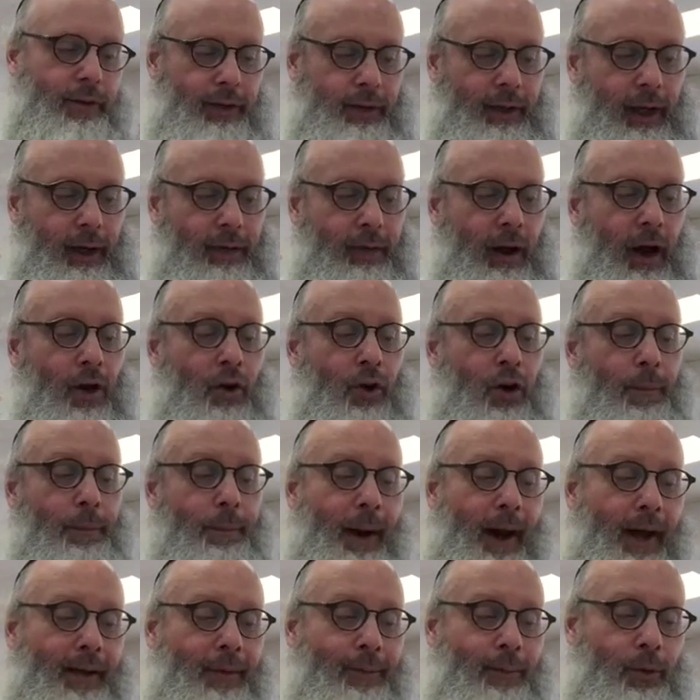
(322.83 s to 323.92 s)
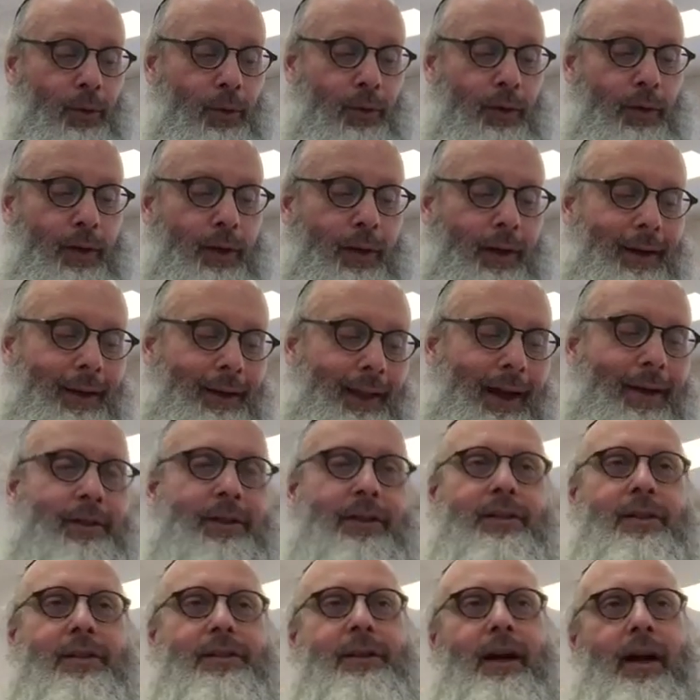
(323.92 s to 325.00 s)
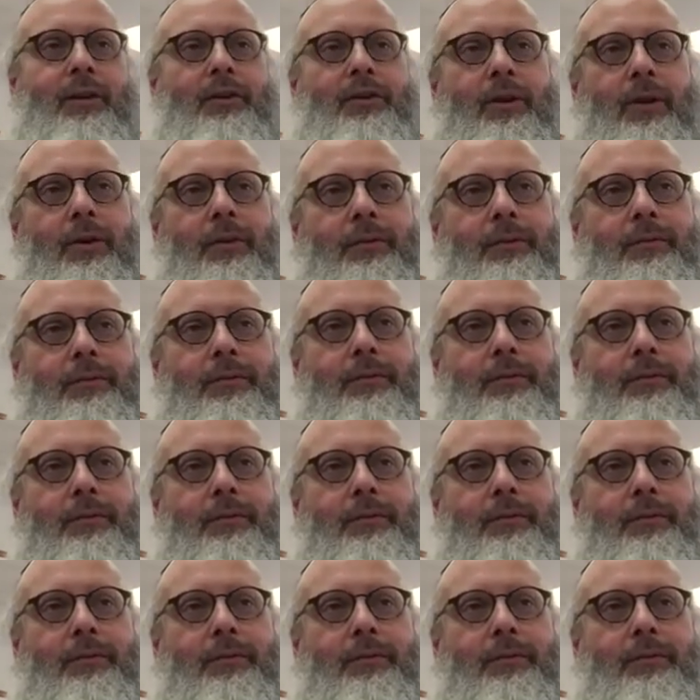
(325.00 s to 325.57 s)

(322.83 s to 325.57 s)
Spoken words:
Okay, that was just a sideshow.